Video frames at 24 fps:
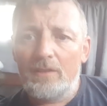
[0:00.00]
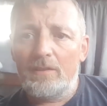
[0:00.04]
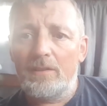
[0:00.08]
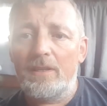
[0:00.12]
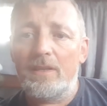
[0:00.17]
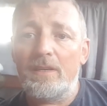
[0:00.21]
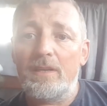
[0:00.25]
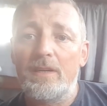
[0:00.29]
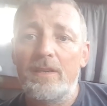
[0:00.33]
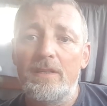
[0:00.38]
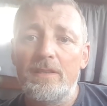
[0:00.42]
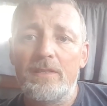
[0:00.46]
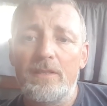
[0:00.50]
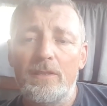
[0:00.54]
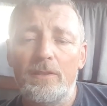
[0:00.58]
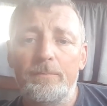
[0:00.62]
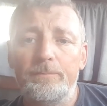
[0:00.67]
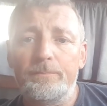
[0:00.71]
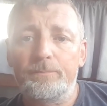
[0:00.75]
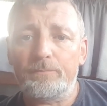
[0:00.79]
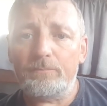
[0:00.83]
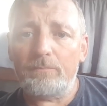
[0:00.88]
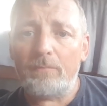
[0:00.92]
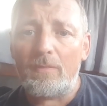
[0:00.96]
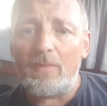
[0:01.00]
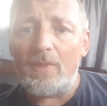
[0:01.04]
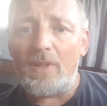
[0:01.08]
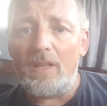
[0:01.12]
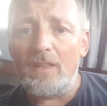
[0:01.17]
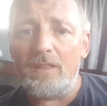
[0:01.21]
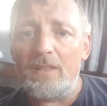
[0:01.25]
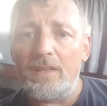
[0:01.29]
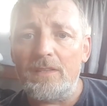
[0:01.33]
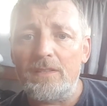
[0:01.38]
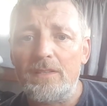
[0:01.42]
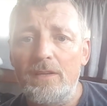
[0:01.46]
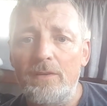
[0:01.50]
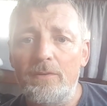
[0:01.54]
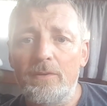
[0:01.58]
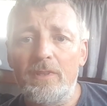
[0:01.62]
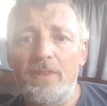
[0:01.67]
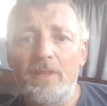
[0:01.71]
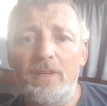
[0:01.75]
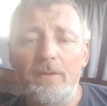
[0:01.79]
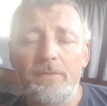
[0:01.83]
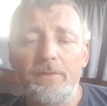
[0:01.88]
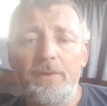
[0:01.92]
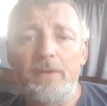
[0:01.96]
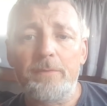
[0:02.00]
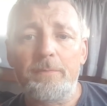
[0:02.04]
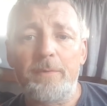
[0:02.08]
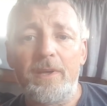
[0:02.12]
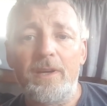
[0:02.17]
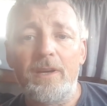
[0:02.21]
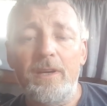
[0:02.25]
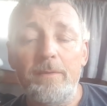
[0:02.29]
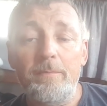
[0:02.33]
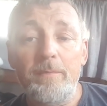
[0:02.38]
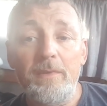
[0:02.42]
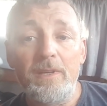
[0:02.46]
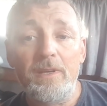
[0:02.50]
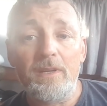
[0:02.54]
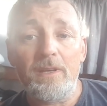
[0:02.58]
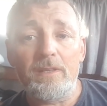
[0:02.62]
Right guys, so that's the unit there fitted behind me.